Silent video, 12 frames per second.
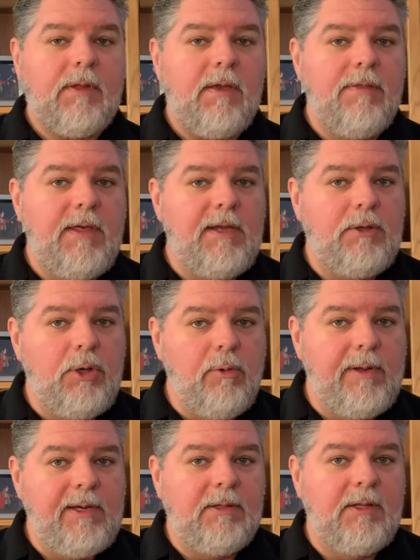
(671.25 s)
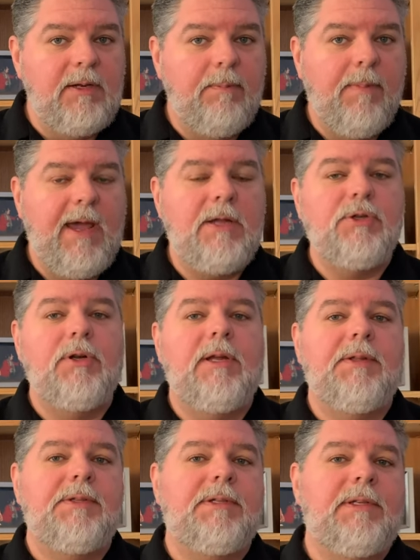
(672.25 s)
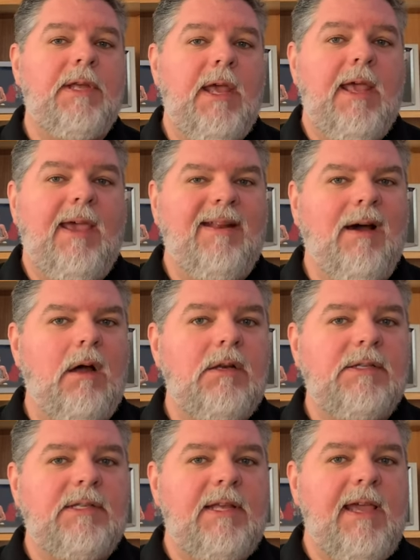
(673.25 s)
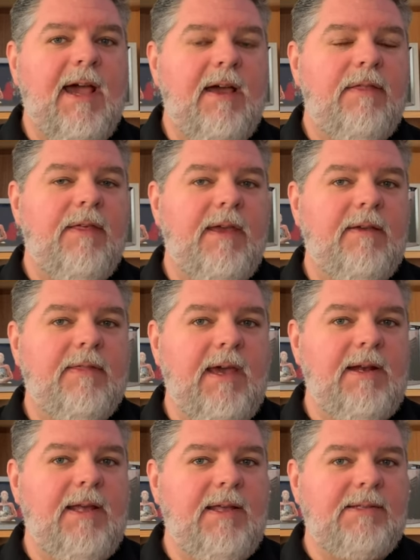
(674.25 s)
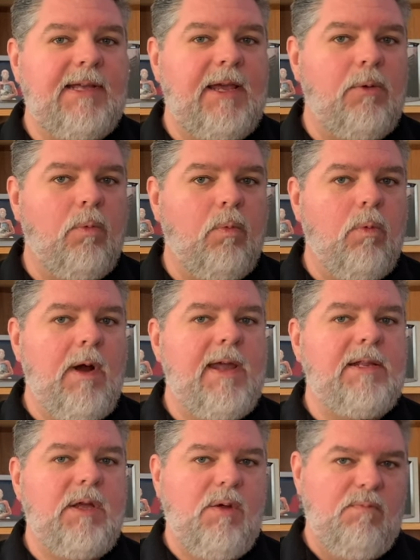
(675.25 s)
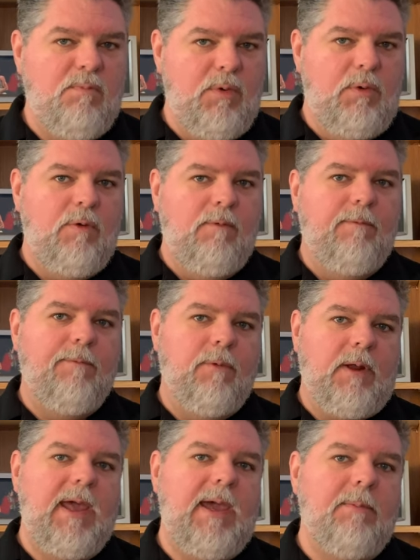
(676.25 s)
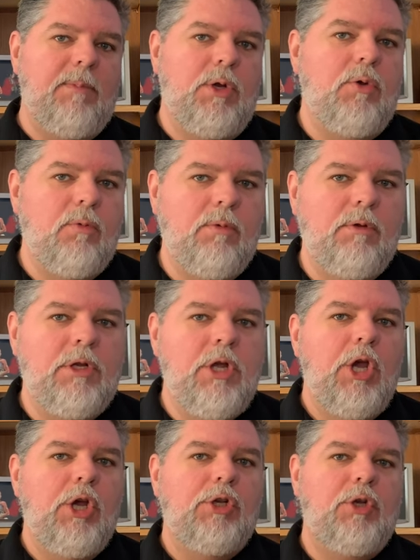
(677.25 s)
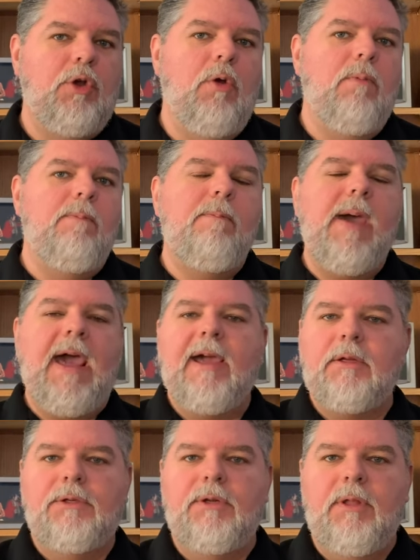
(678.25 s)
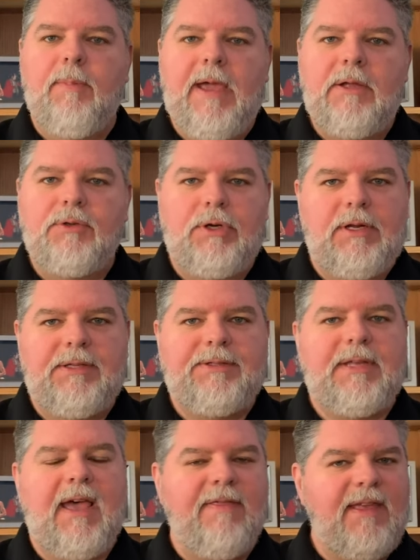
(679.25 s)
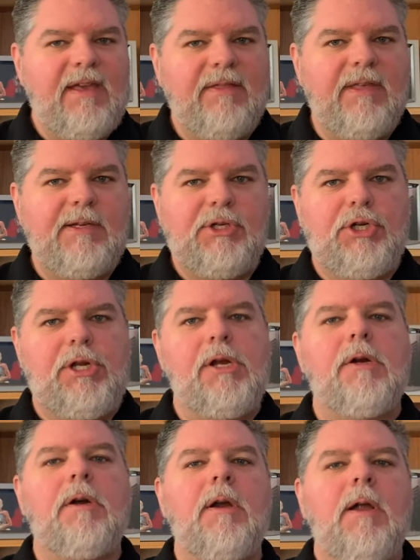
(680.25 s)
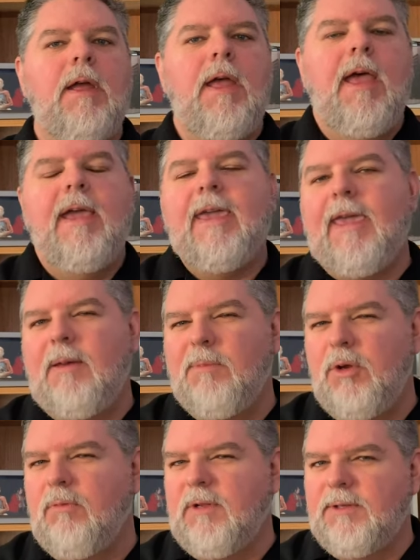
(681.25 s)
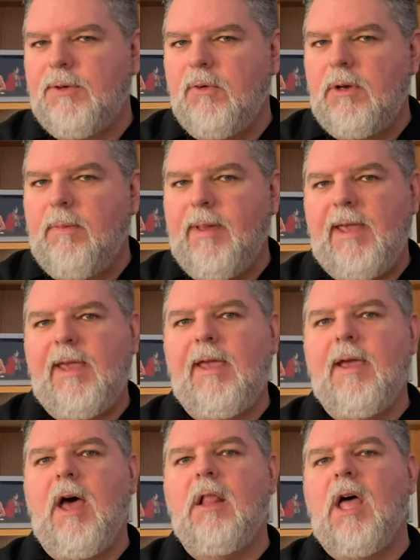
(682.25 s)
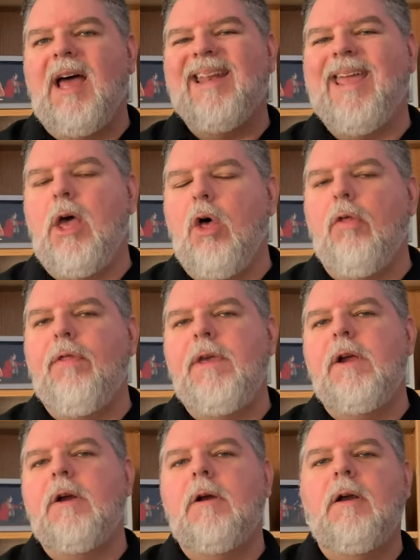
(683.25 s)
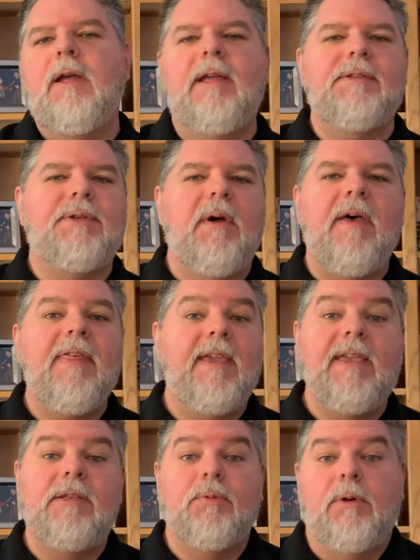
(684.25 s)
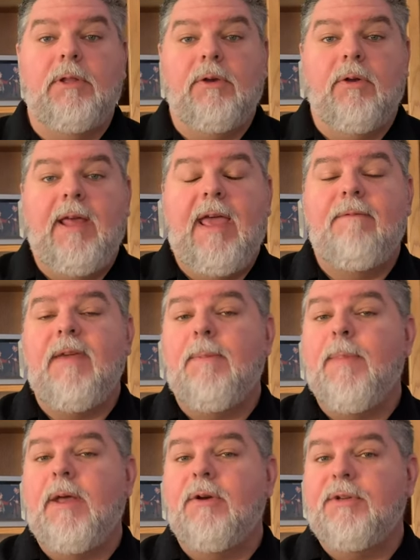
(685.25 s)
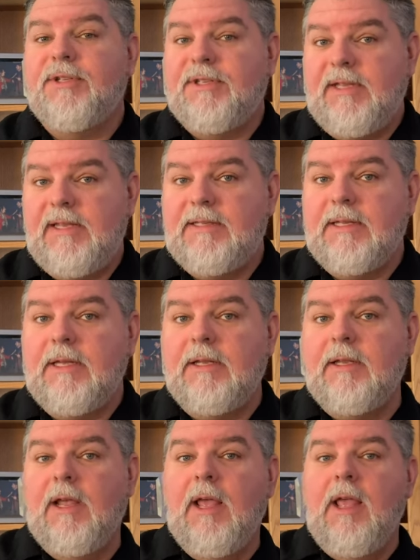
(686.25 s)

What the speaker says: the New England Patriots. And honestly, I think that it is a great move for Cam Newton to go back to the Patriots. I think this year, Cam Newton is going to be a lot healthier. And so I think he's really going to have a better season.